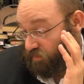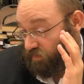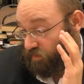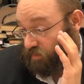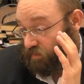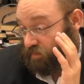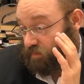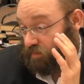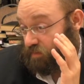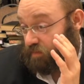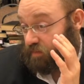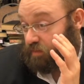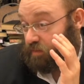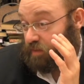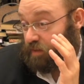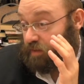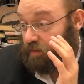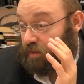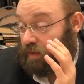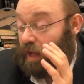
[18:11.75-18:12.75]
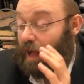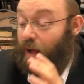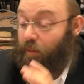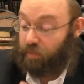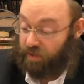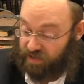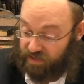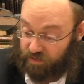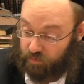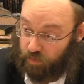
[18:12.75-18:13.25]
Why can he drink? can he drink?
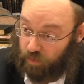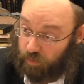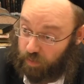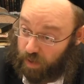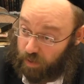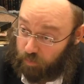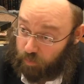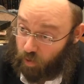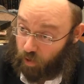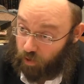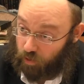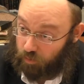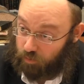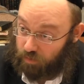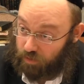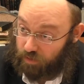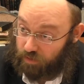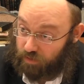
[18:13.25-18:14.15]
Because it would be a pogum.